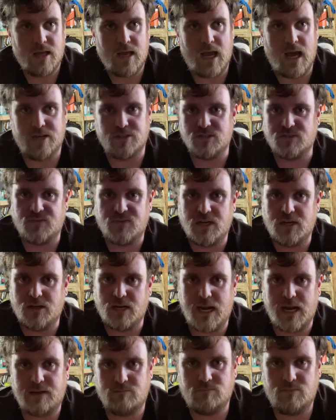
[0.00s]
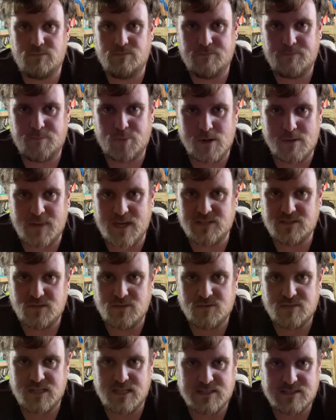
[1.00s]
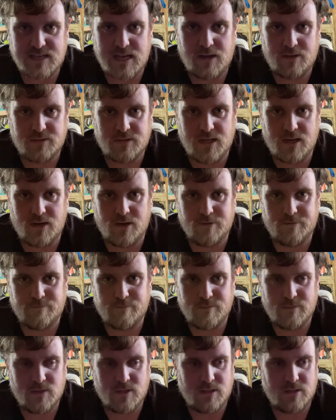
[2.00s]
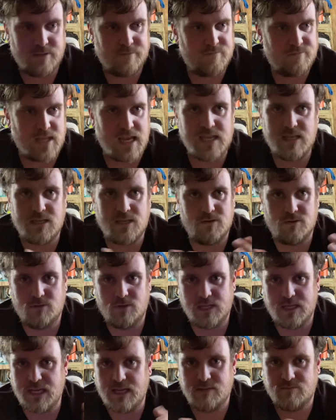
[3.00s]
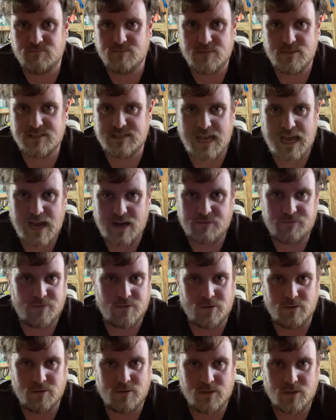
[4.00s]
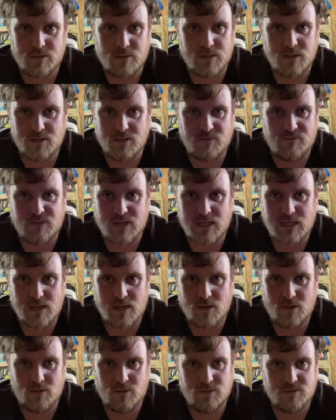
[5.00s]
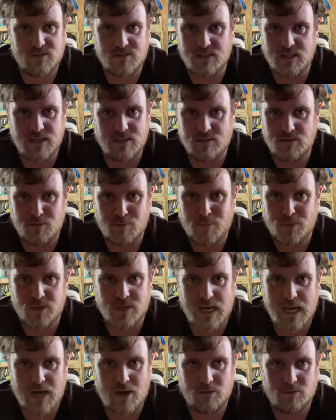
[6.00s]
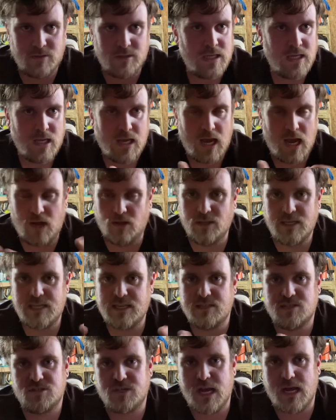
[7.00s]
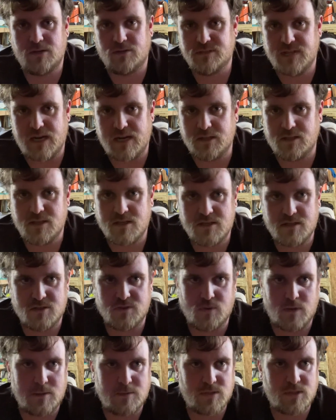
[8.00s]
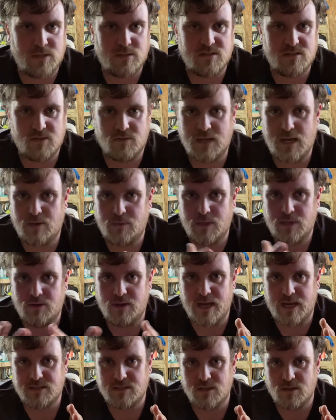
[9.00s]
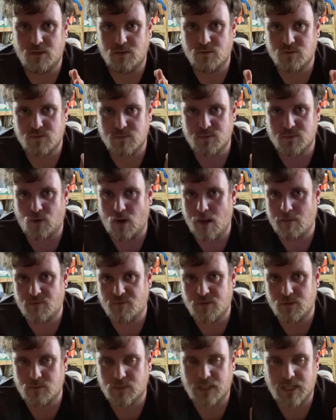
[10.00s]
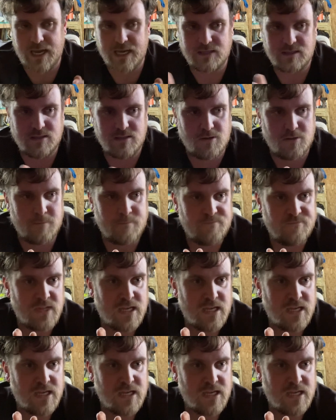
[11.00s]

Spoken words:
I just figured I'd put my 2 cents out there. Thank you again, Zach, for the videos that you put out. I'll link his channel down in the description, so that way you guys could go and subscribe if you would like to.